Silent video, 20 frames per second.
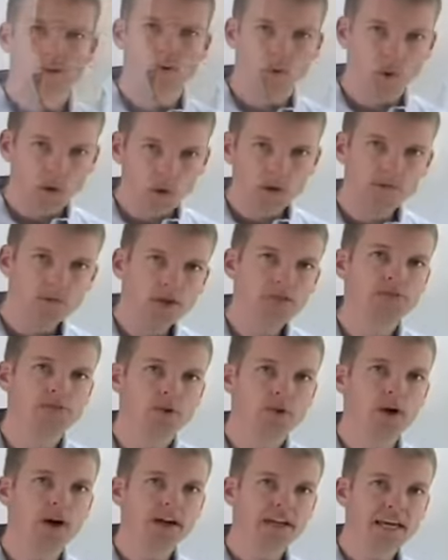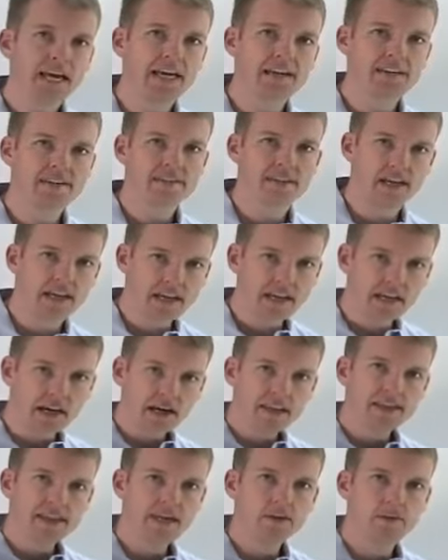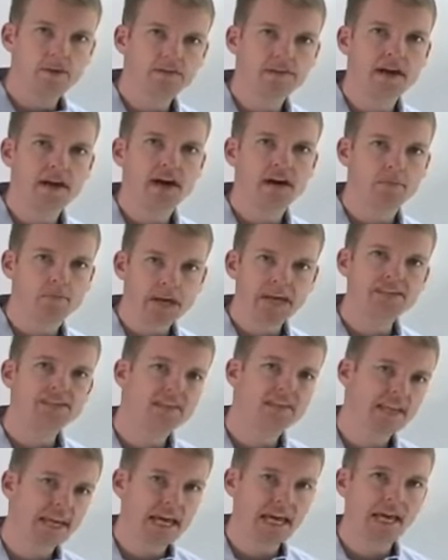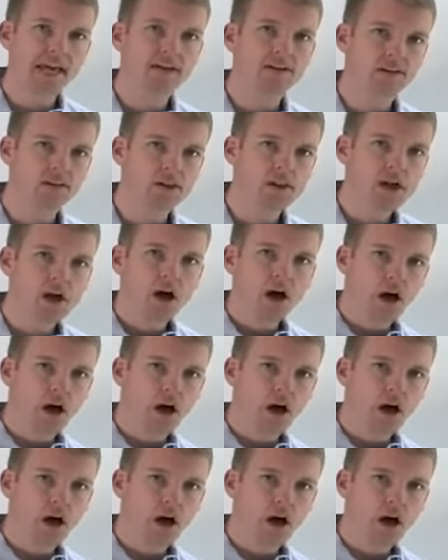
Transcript: Well, we've run through our case study, and I think we've got a basic handle